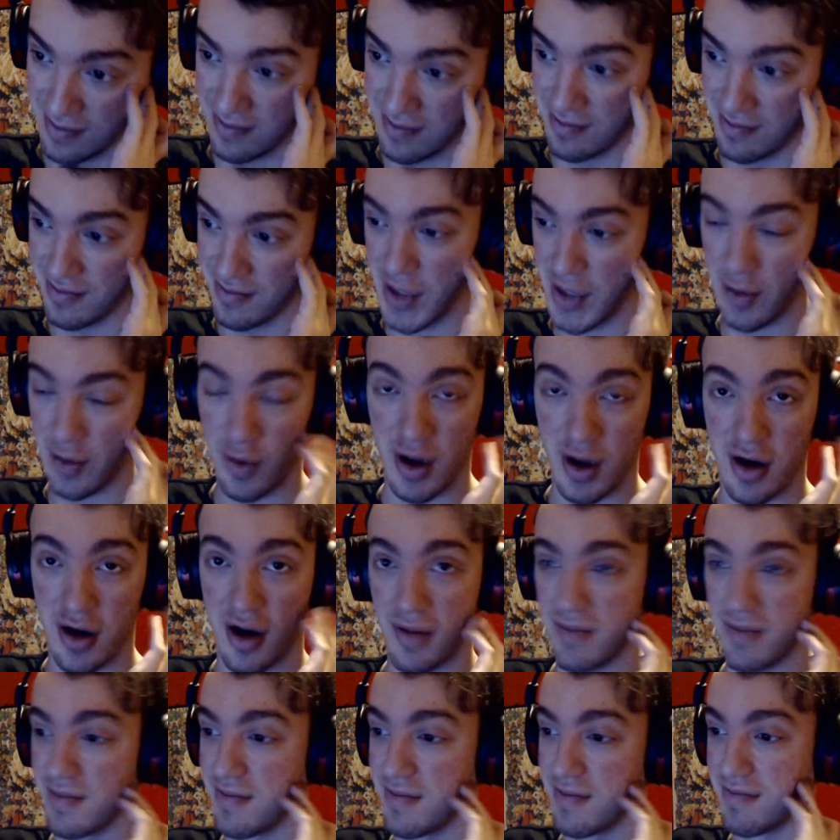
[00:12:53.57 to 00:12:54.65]
Because why not?
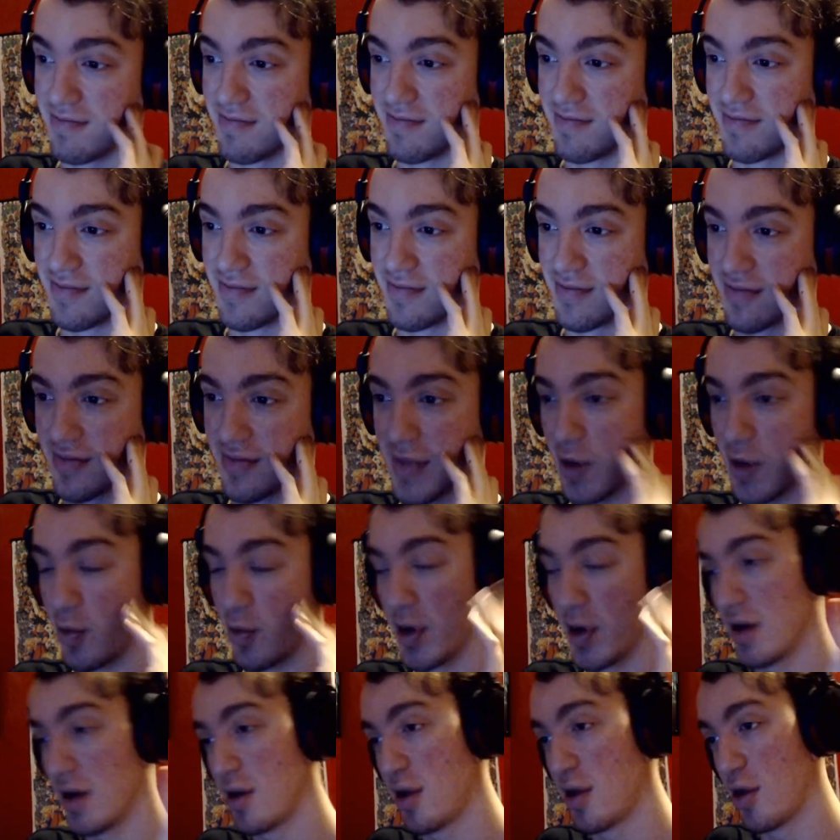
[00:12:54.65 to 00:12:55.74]
We
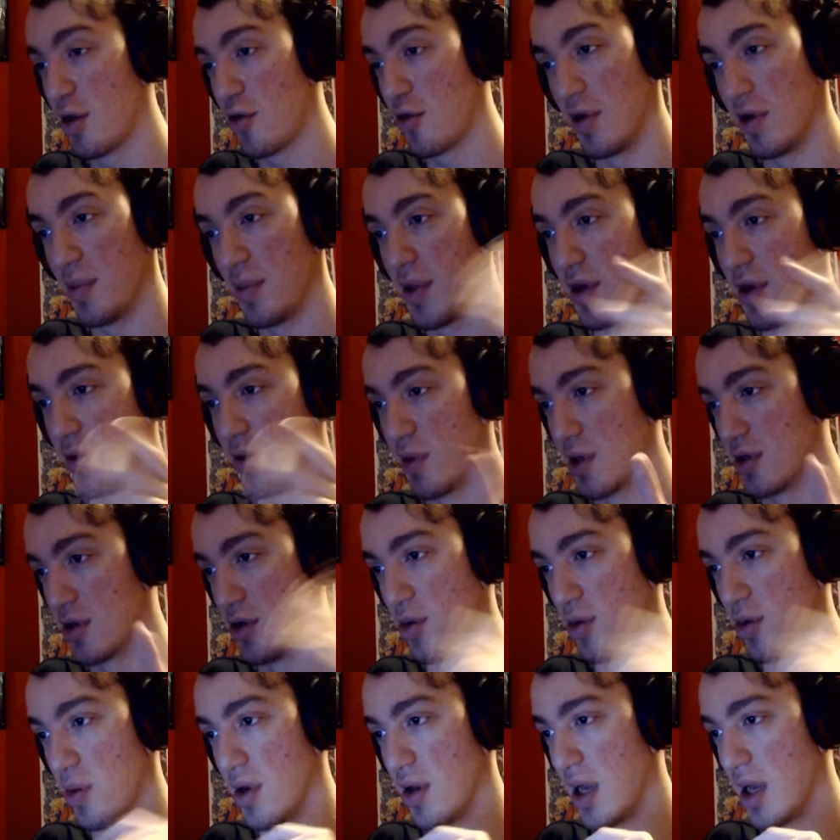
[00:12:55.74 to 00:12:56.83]
did stream the
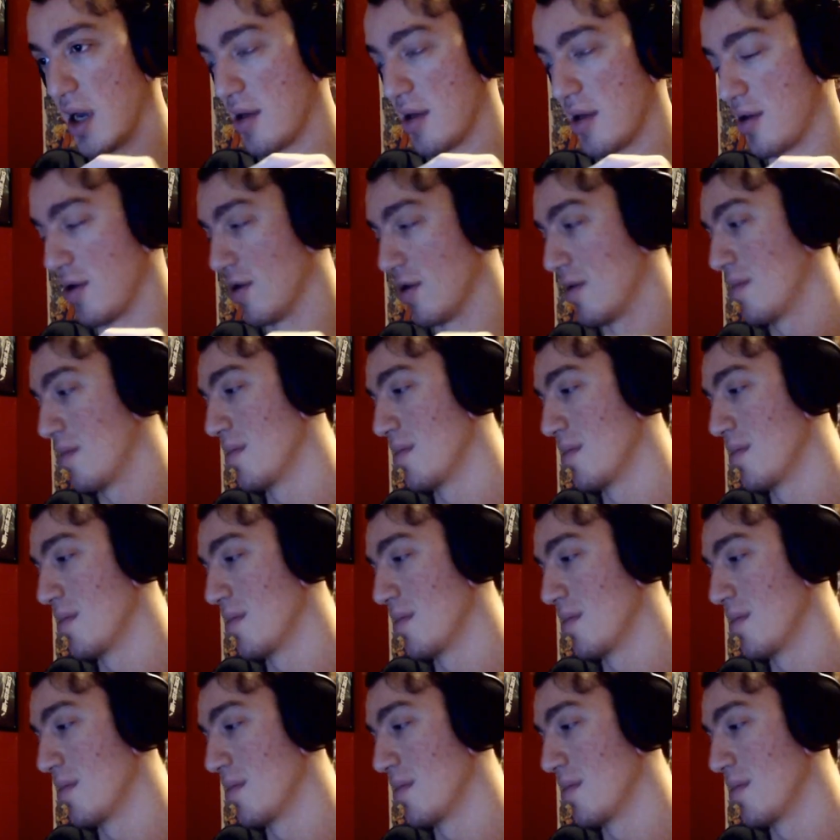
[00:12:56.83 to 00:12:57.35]
original one last year.